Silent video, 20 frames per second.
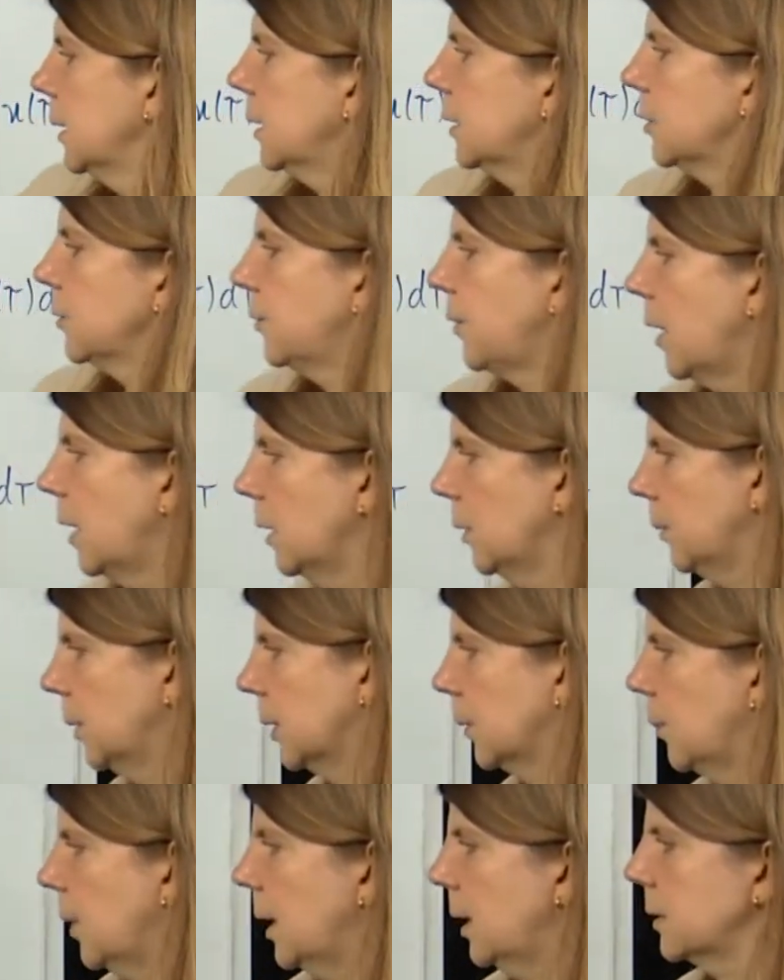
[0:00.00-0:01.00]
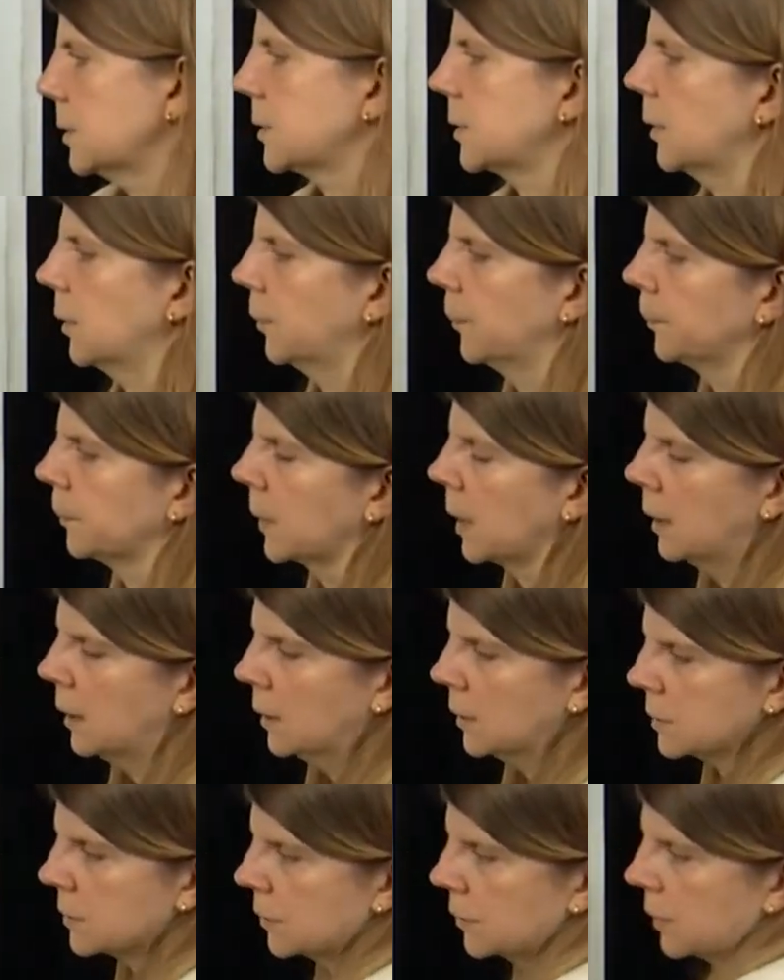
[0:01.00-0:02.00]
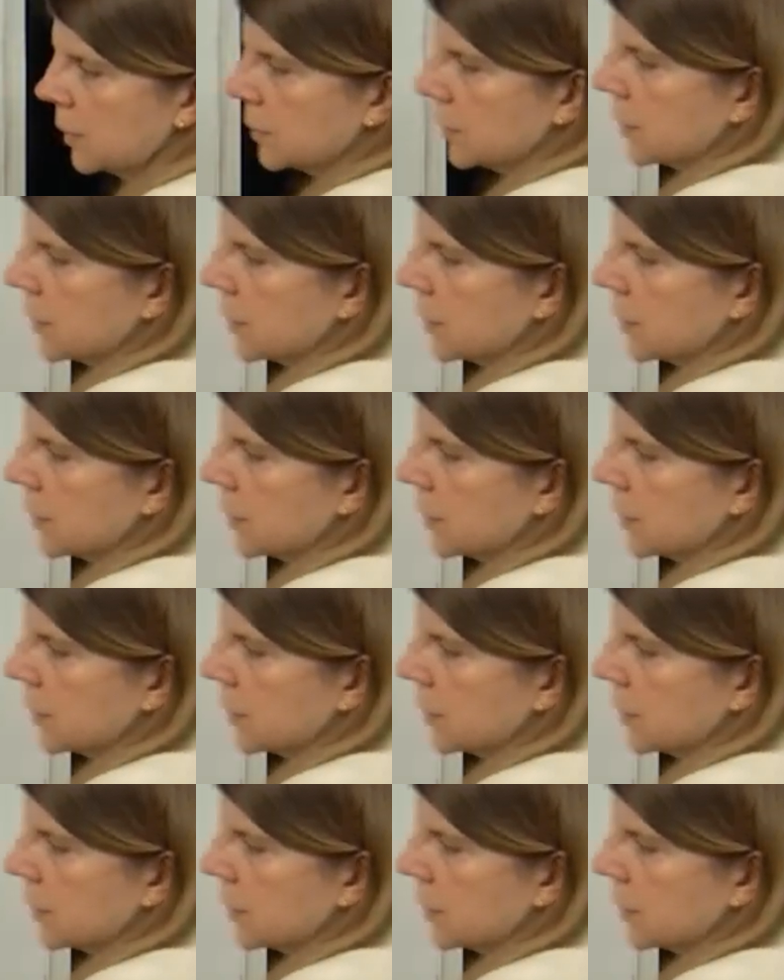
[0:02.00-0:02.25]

in the following way. So, so they're